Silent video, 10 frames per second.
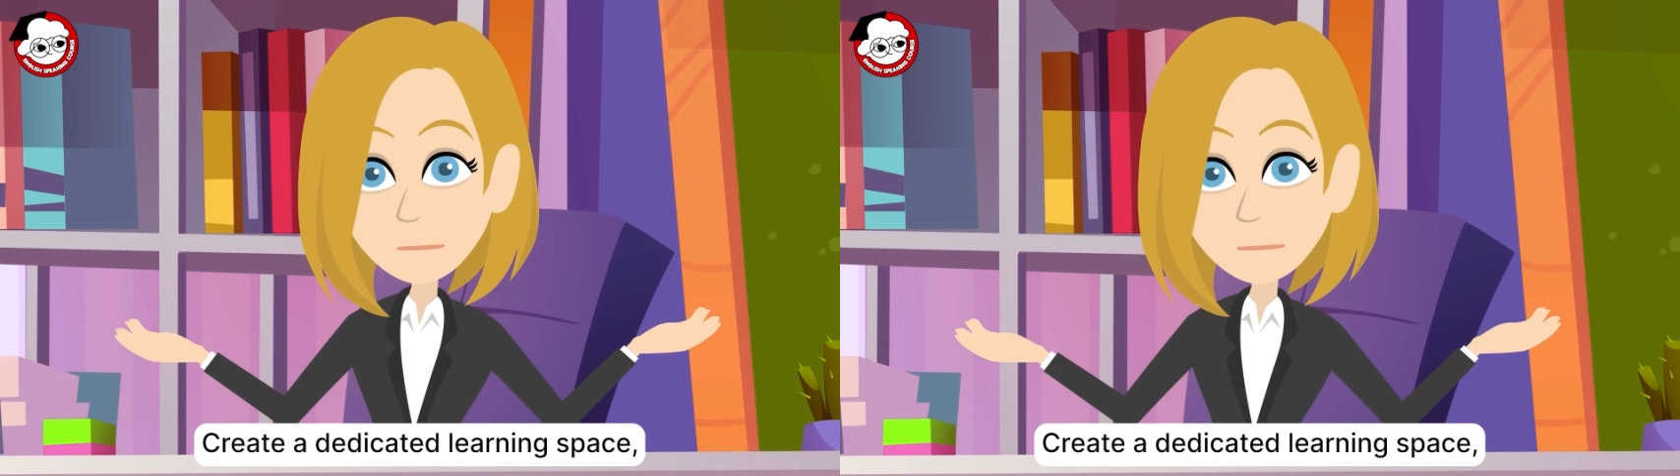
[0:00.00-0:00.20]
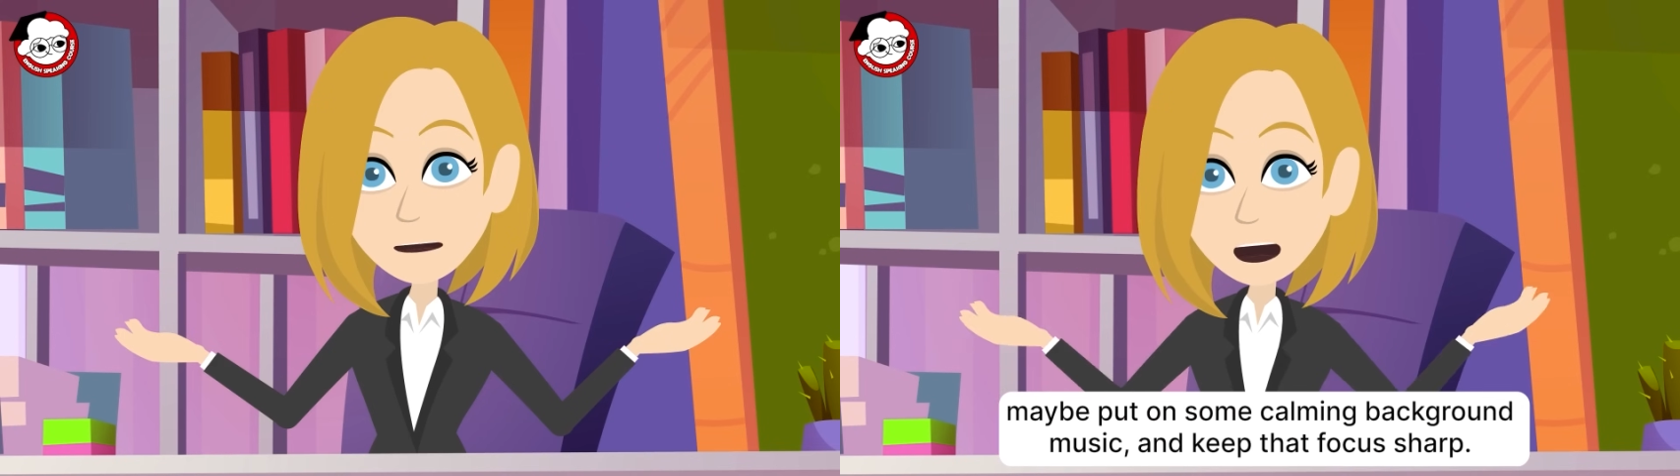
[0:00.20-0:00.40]

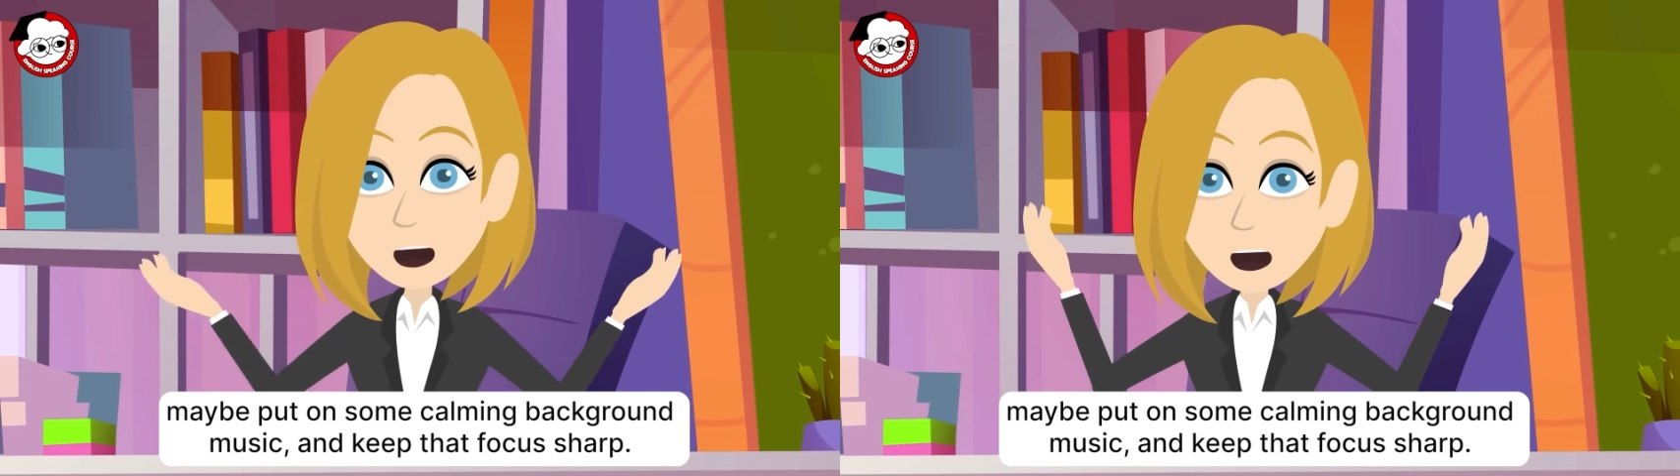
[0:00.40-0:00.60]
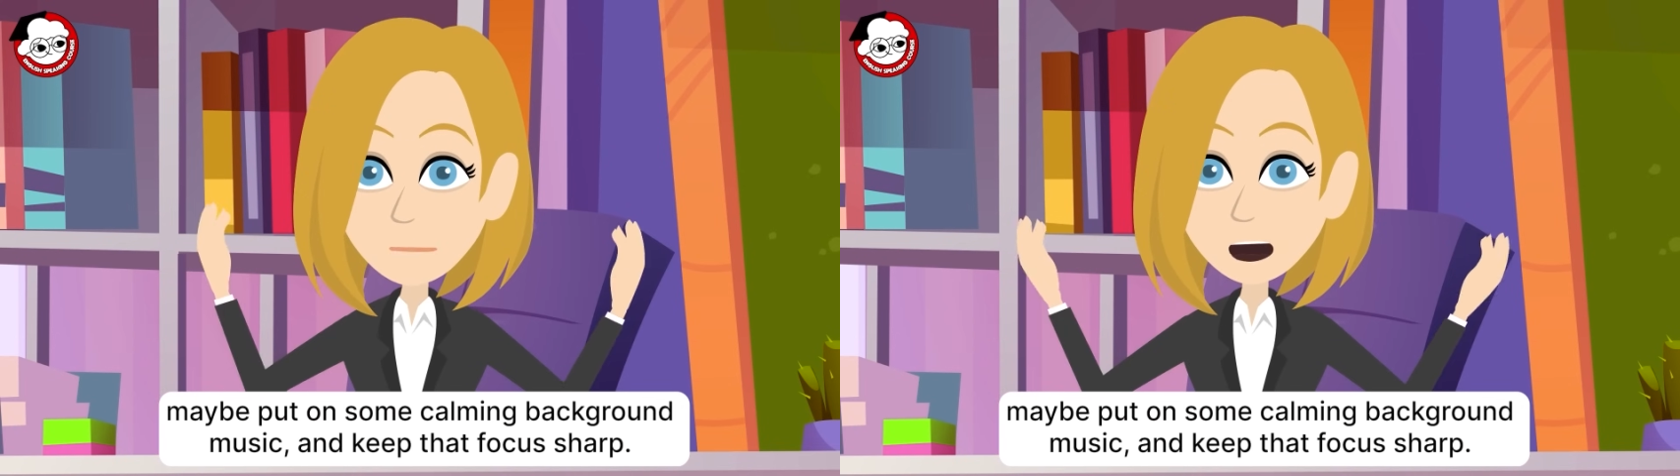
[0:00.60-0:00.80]

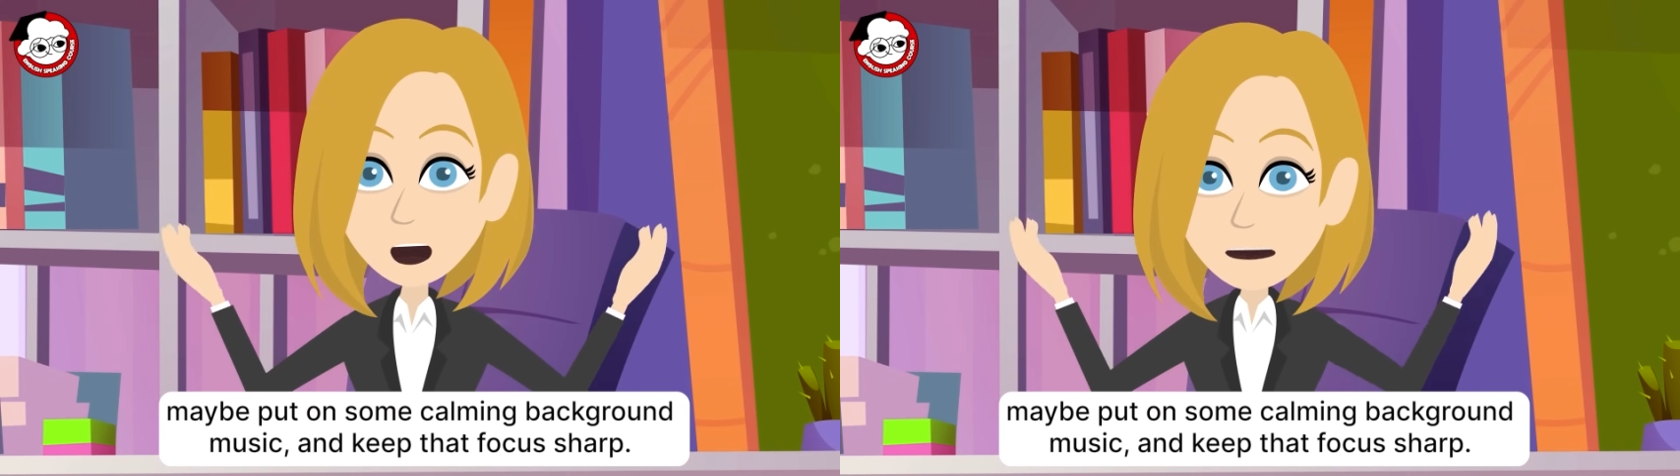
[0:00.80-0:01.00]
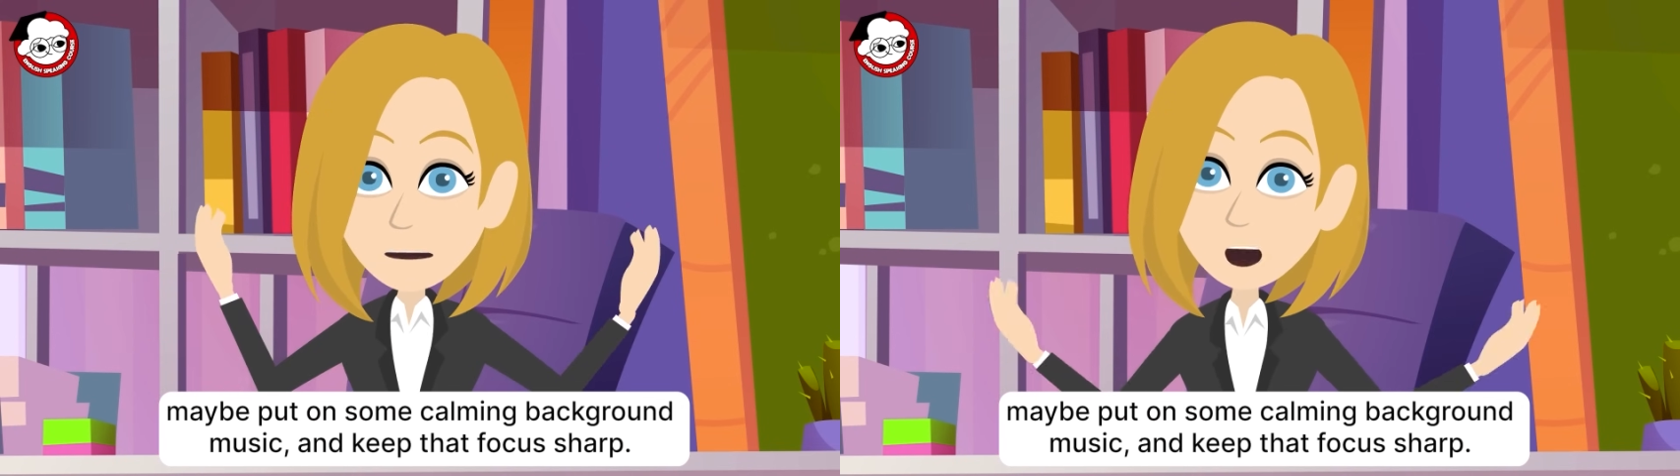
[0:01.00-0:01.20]
maybe put
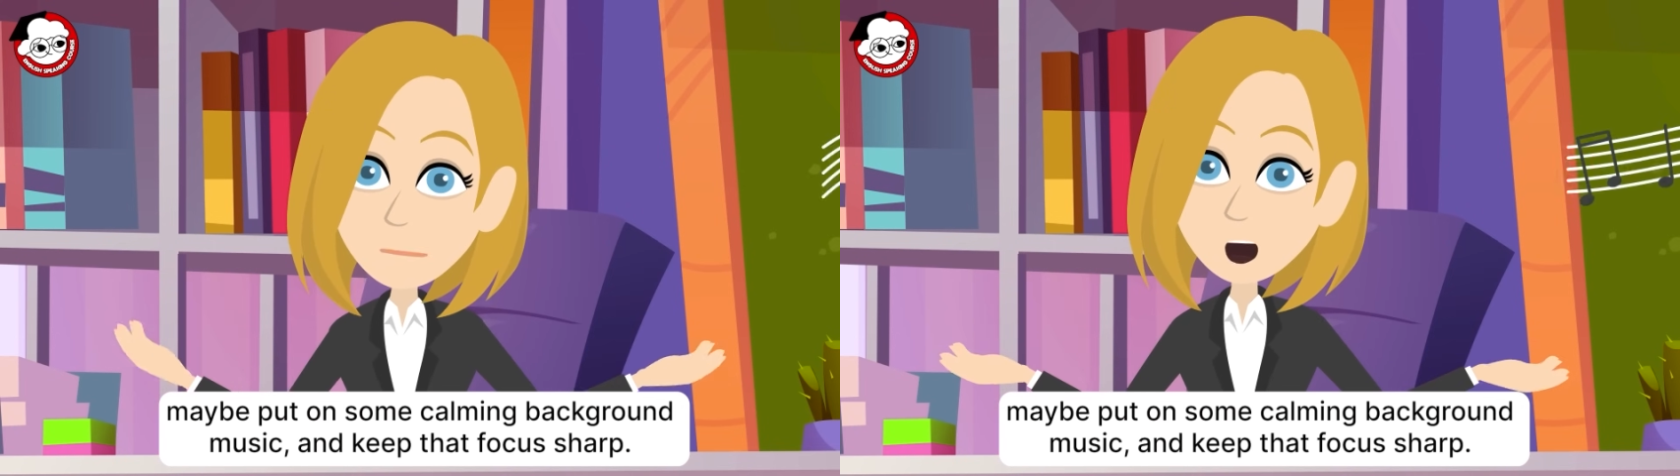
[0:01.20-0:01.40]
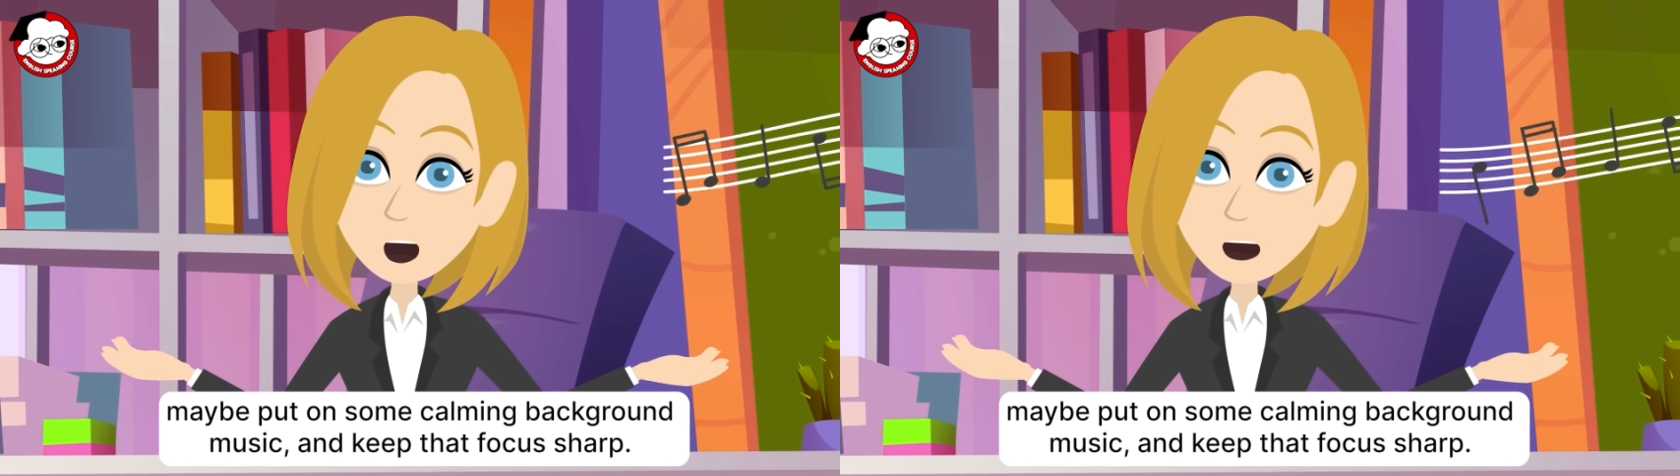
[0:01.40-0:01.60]
on some
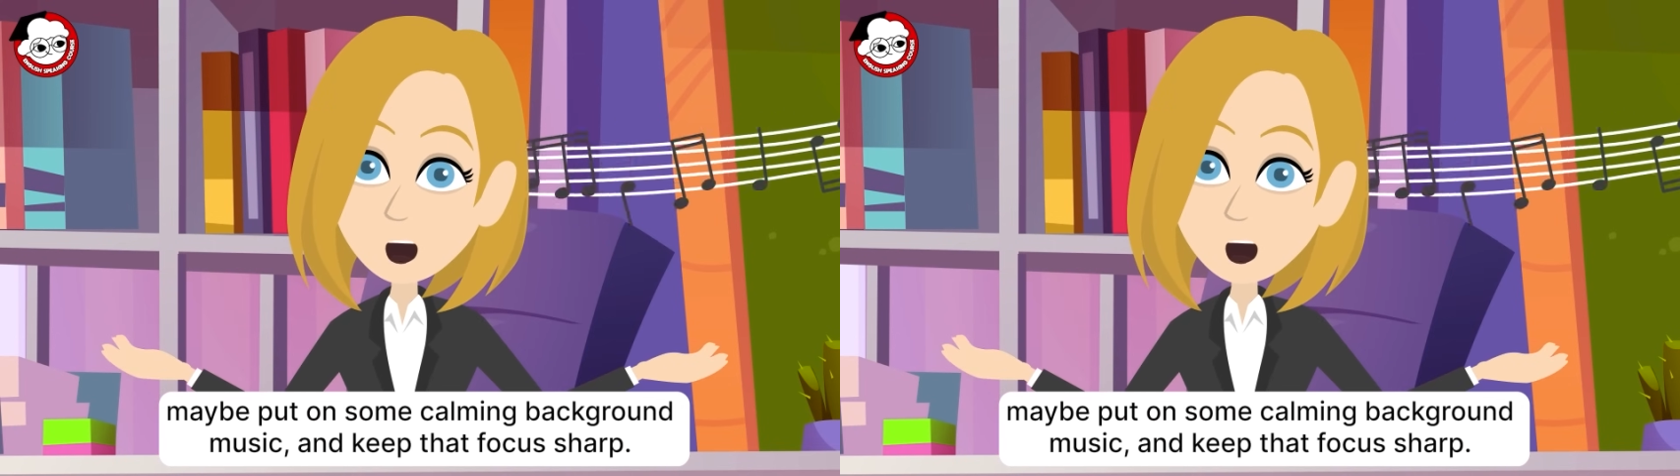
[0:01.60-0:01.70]
calming